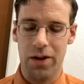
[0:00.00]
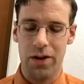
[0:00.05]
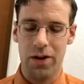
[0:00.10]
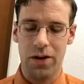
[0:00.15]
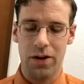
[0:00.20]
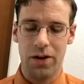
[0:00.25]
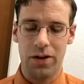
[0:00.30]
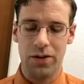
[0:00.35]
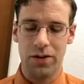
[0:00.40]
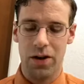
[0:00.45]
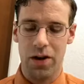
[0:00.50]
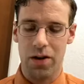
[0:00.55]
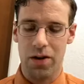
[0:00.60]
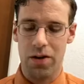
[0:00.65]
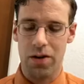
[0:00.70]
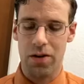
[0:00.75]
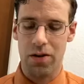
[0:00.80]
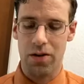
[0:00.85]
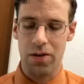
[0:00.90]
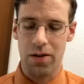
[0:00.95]

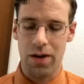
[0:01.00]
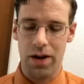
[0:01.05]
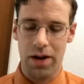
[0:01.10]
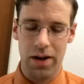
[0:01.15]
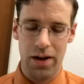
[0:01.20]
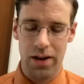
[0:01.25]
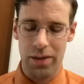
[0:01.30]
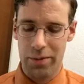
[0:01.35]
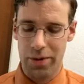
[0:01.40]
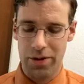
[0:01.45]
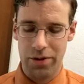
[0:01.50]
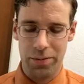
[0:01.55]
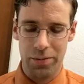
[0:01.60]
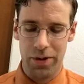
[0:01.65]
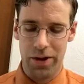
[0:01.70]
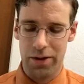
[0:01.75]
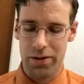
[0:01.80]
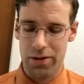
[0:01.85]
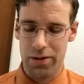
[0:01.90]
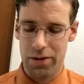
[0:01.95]
So let me just
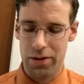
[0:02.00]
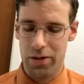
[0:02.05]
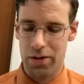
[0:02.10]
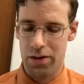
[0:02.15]
play through.